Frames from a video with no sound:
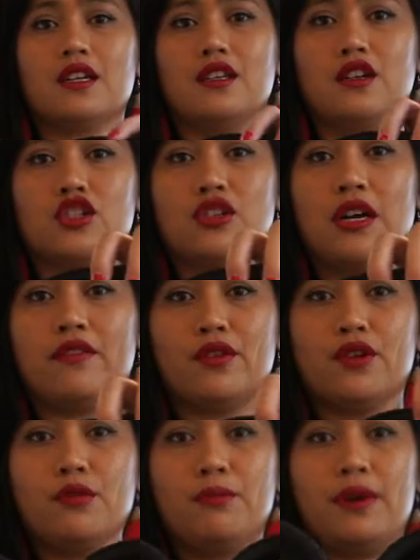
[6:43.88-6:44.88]
young
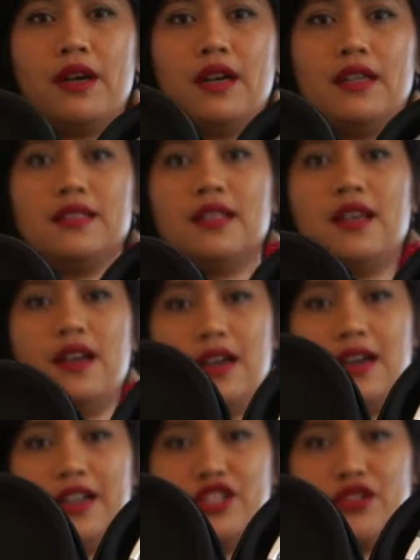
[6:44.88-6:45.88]
traveler. But
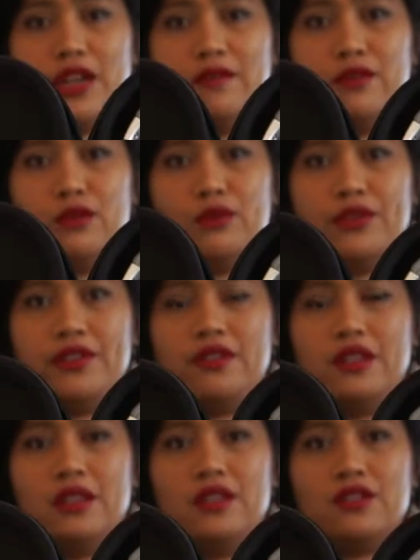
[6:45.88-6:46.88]
I travel
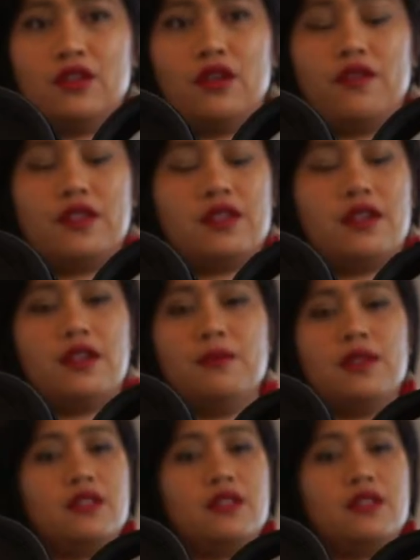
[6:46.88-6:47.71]
with these all the time,